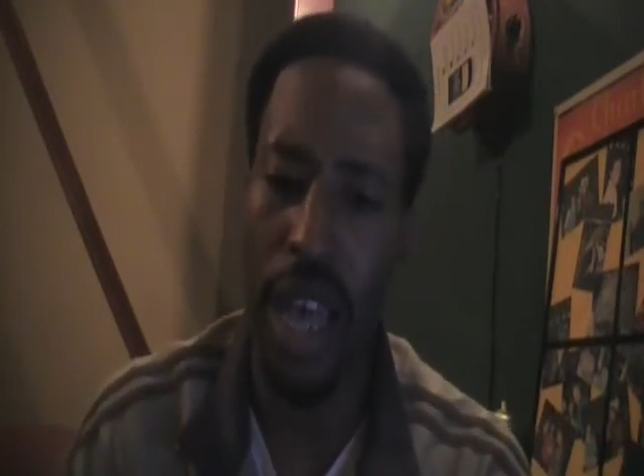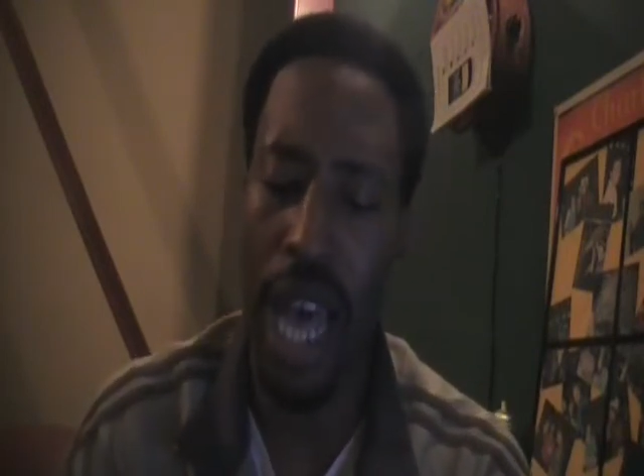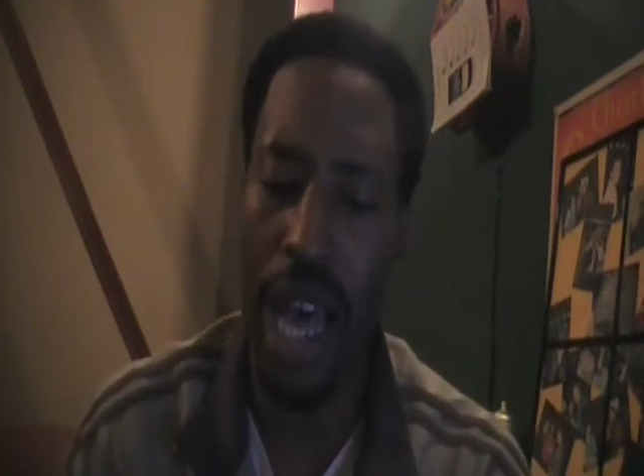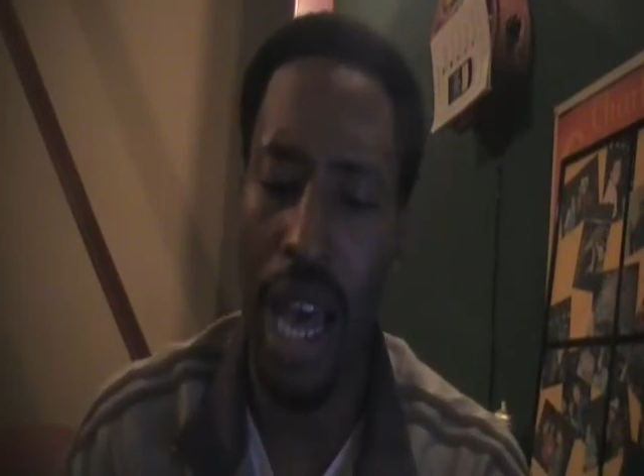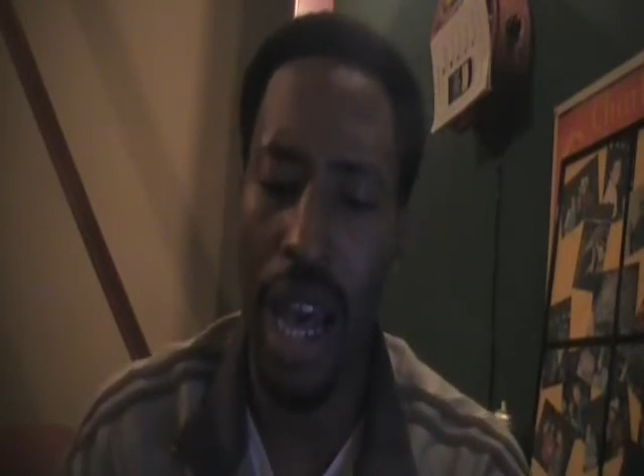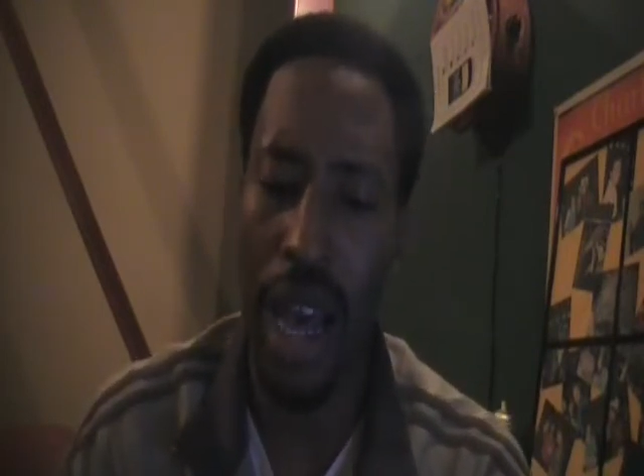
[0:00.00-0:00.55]

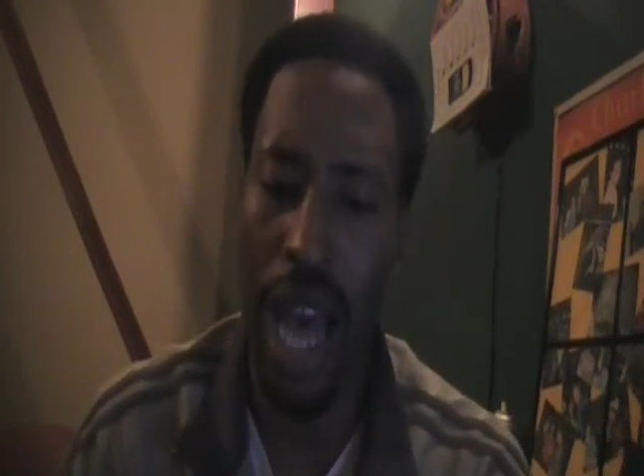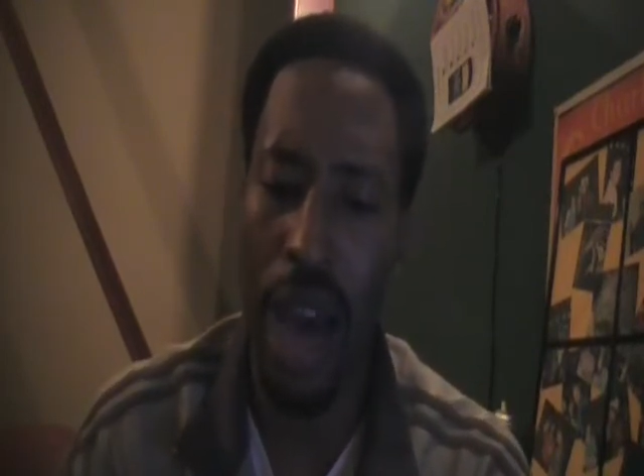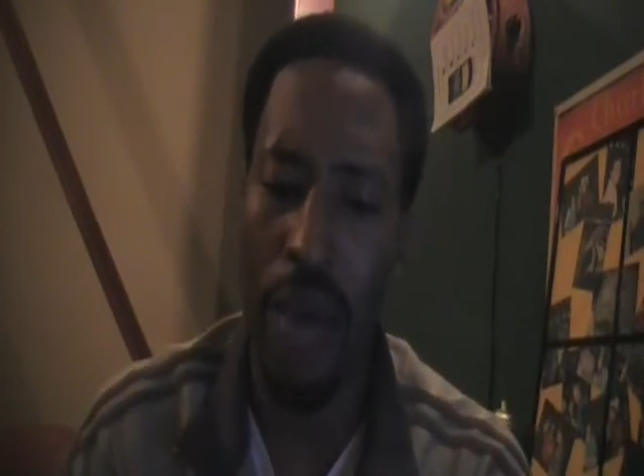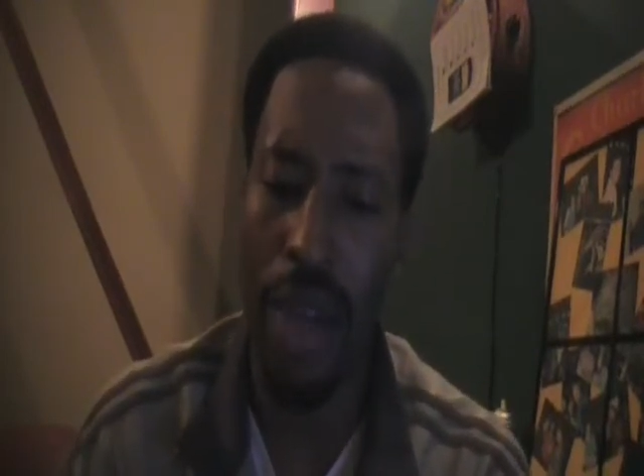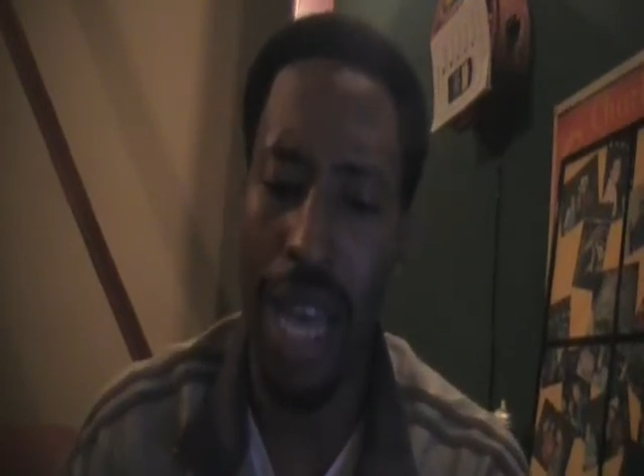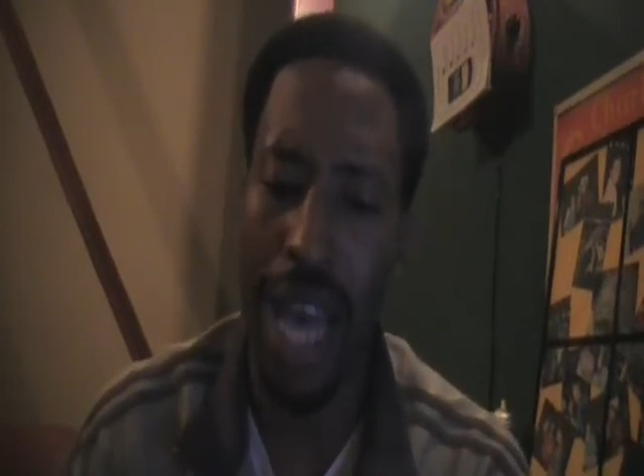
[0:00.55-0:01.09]

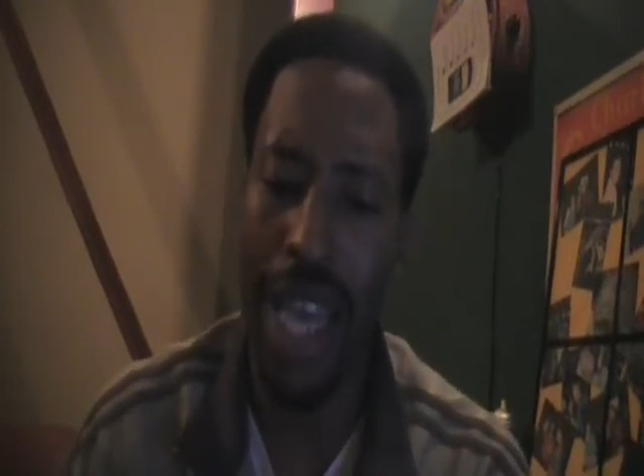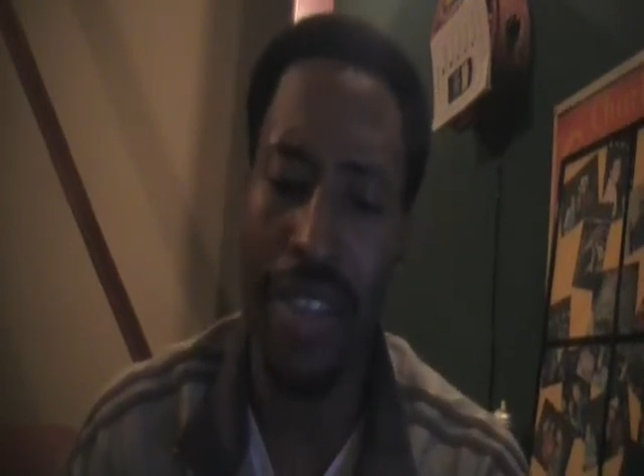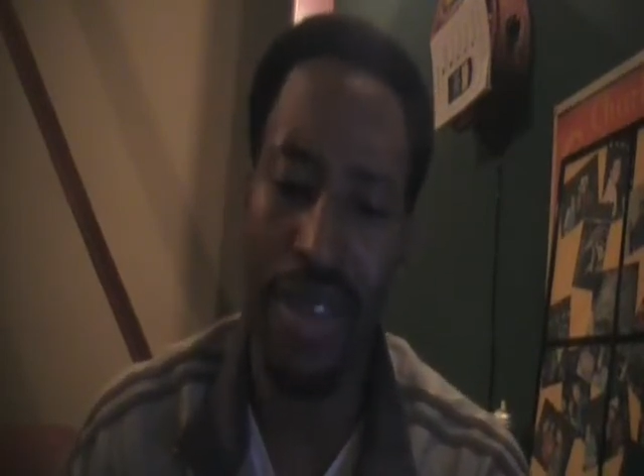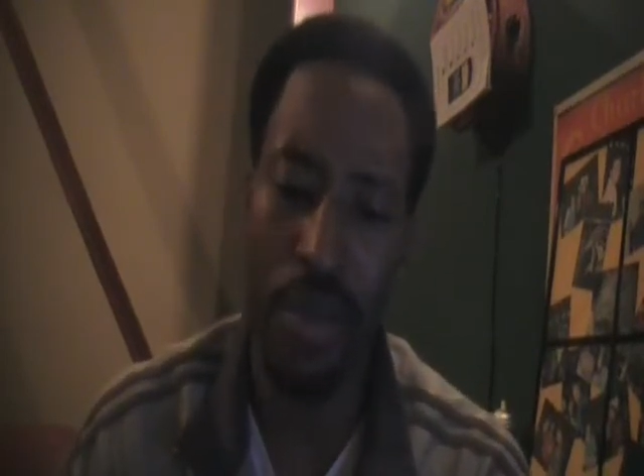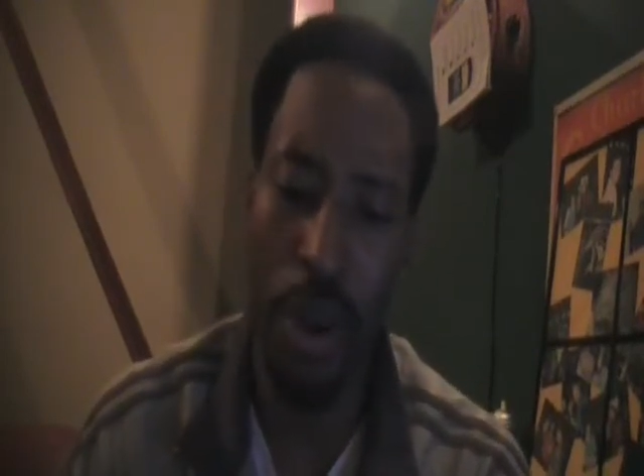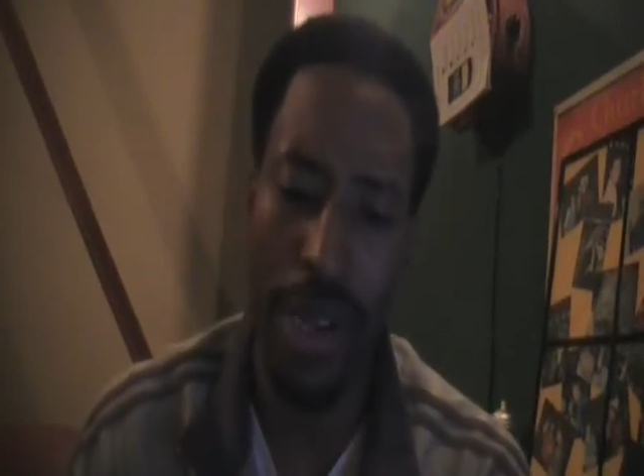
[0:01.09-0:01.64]
how a guy as
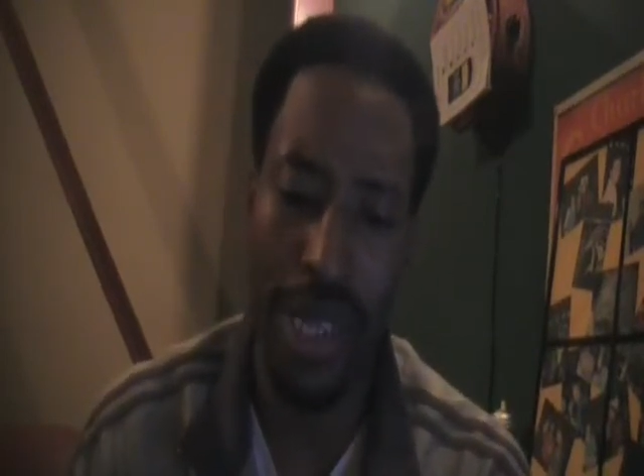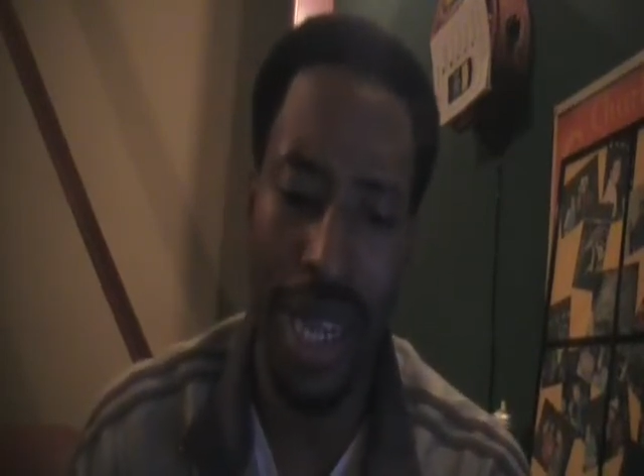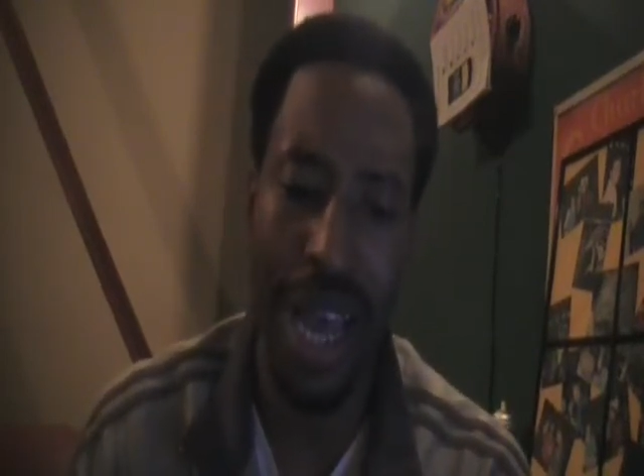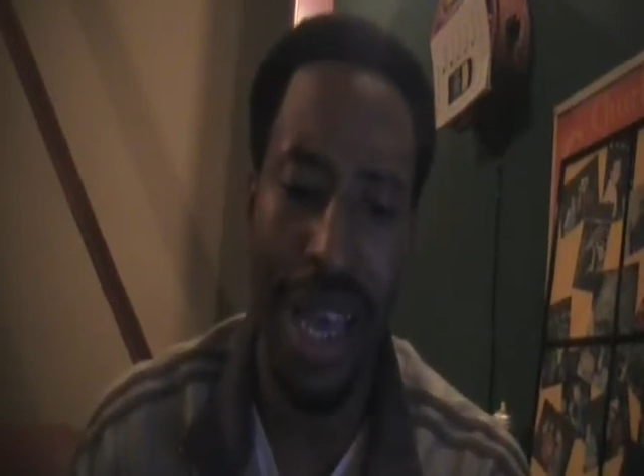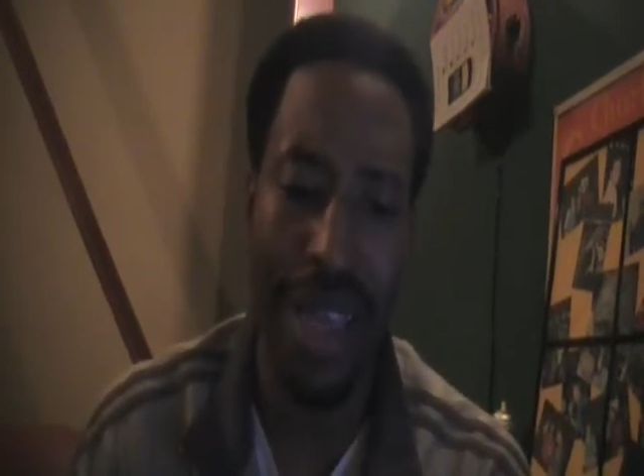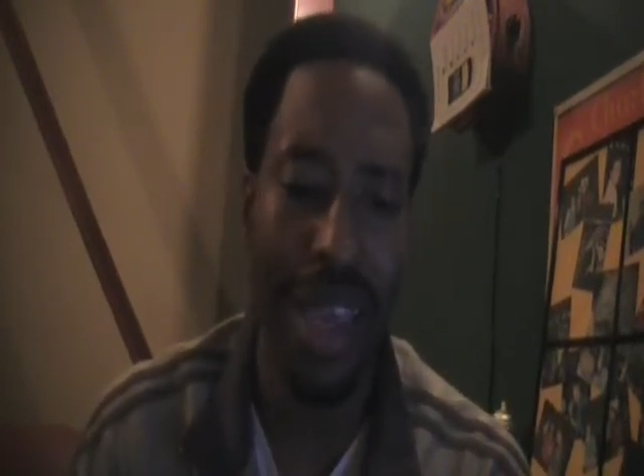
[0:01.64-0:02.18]
smart as
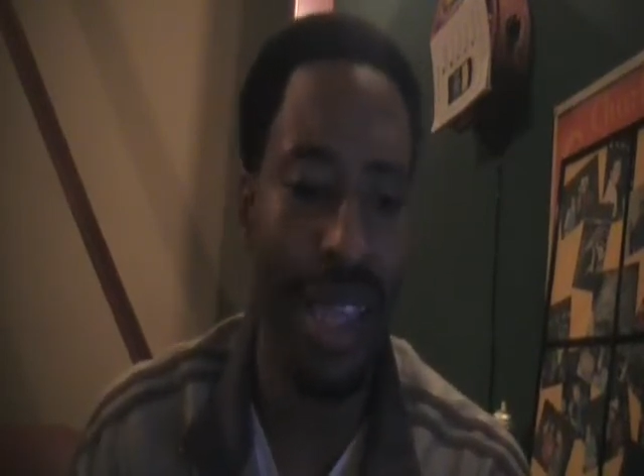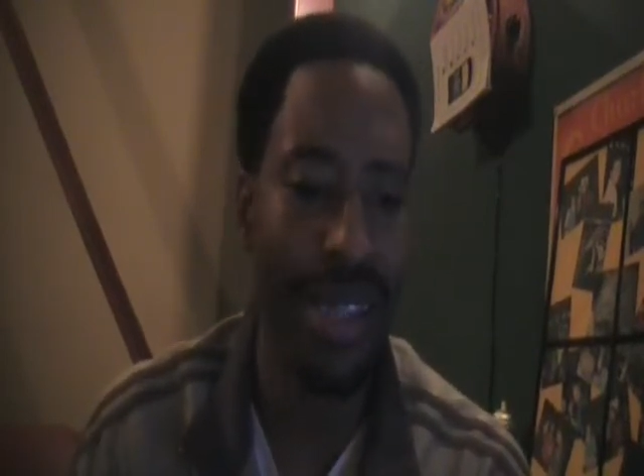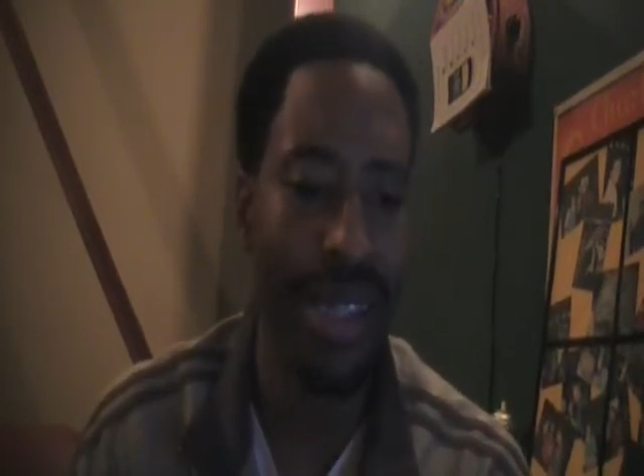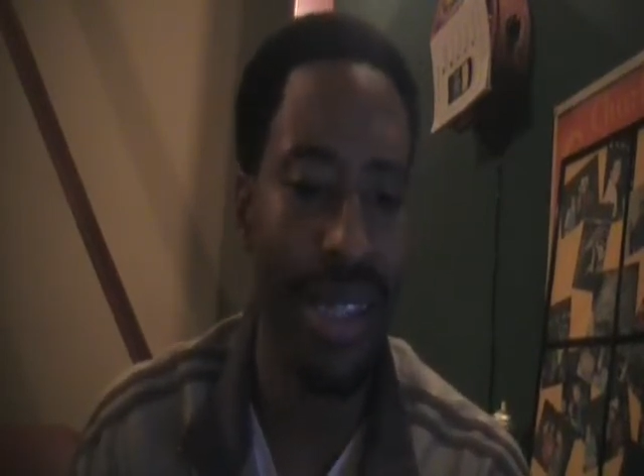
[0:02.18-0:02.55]
Kanye